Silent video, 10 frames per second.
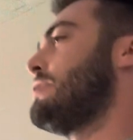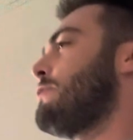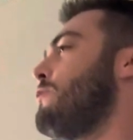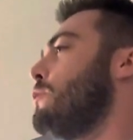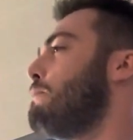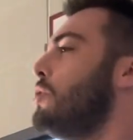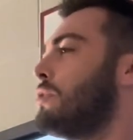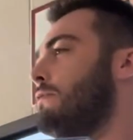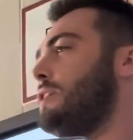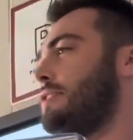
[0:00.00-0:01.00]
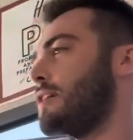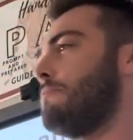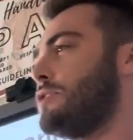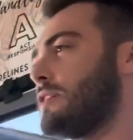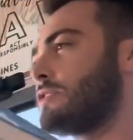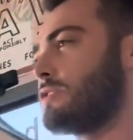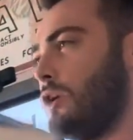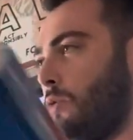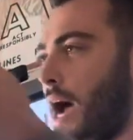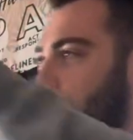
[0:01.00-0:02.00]
for both of these objects. So
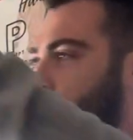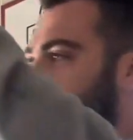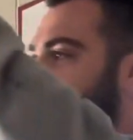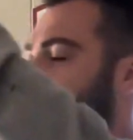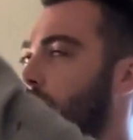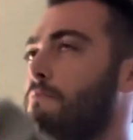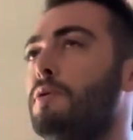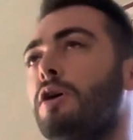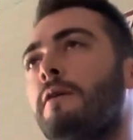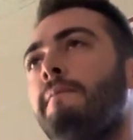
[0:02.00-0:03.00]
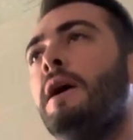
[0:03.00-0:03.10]
when I drop this book,